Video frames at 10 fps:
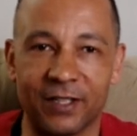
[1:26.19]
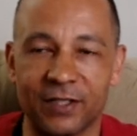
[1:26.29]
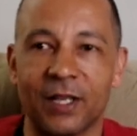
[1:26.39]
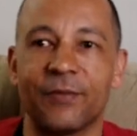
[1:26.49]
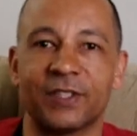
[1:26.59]

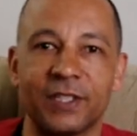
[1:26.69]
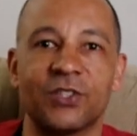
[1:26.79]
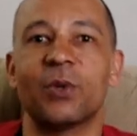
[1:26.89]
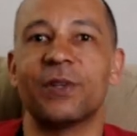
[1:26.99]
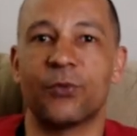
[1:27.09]
because obviously
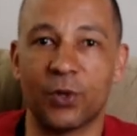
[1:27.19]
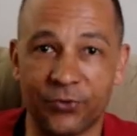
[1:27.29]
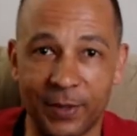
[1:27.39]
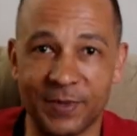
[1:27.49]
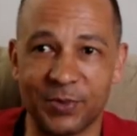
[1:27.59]
24
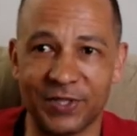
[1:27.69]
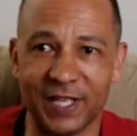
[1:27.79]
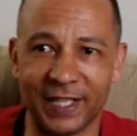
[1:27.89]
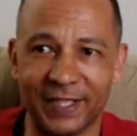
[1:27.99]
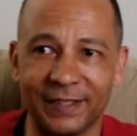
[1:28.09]
frames per
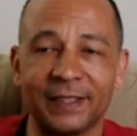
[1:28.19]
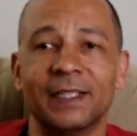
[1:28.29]
second,